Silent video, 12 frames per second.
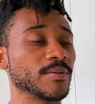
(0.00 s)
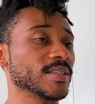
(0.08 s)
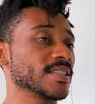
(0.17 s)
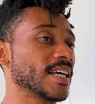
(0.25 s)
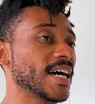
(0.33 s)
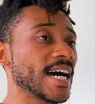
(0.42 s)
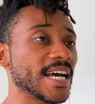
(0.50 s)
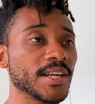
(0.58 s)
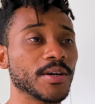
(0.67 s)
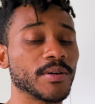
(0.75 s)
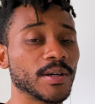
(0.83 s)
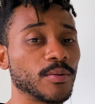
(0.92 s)
wasn't
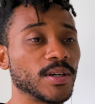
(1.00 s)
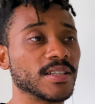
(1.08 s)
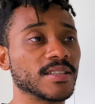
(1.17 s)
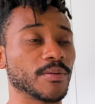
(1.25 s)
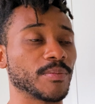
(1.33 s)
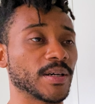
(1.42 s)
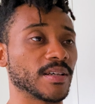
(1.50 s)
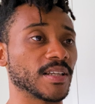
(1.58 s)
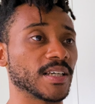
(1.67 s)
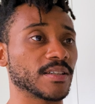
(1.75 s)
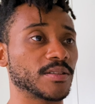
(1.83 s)
hiding who I was by